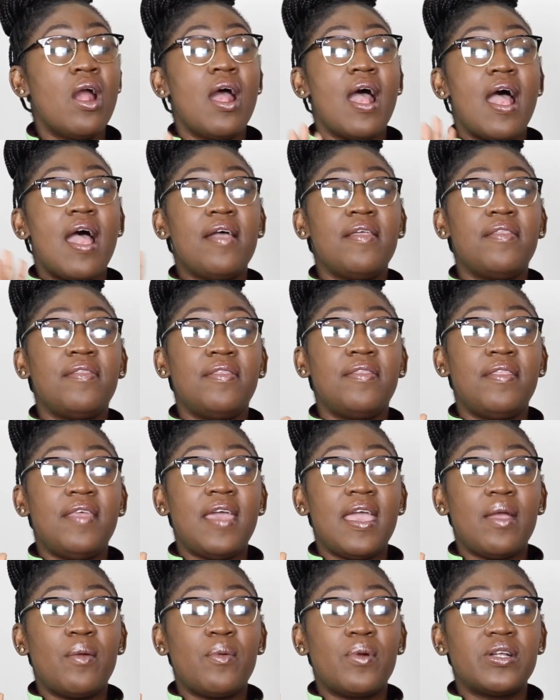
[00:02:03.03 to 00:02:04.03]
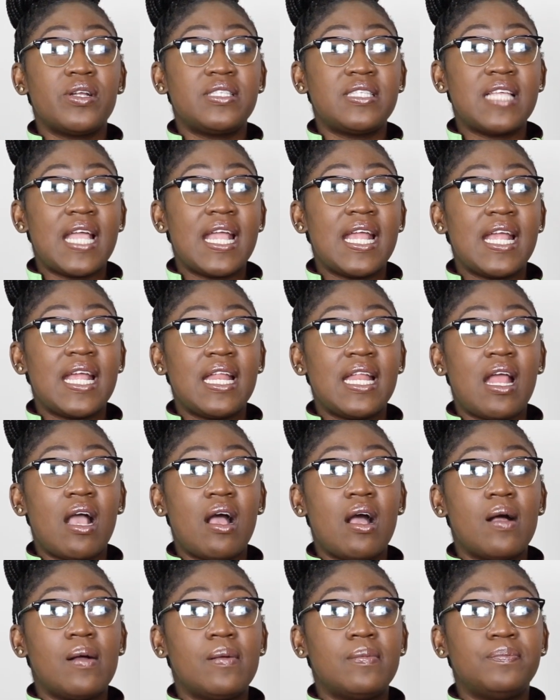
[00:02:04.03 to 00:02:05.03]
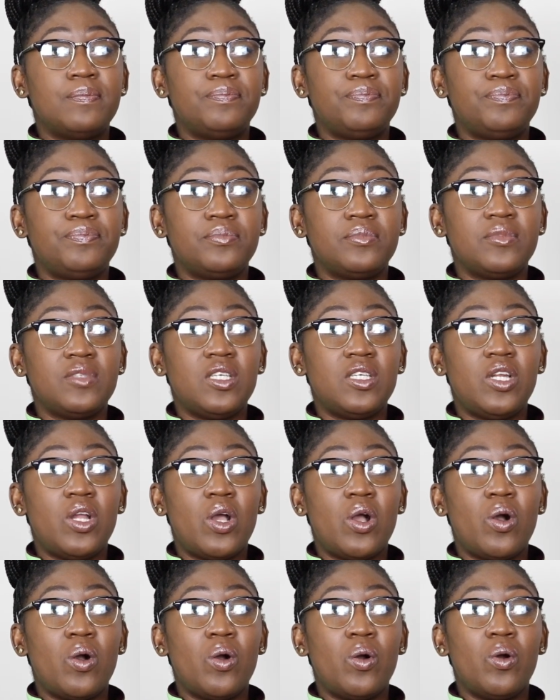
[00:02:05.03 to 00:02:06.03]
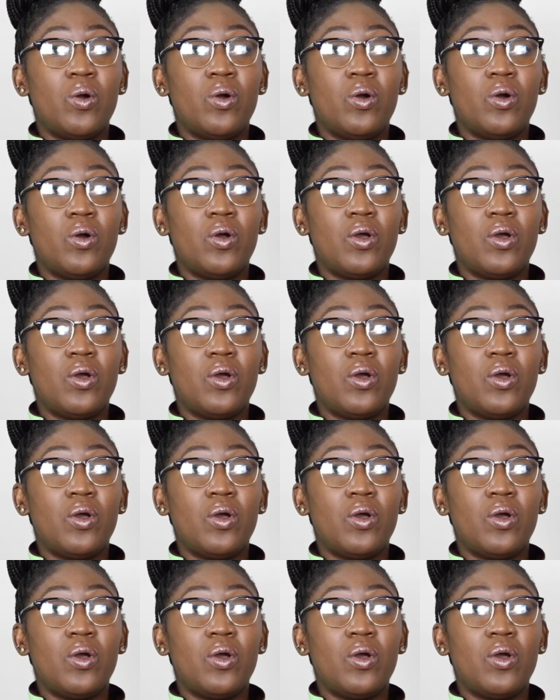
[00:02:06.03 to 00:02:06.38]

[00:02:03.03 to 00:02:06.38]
and they were saying, you know,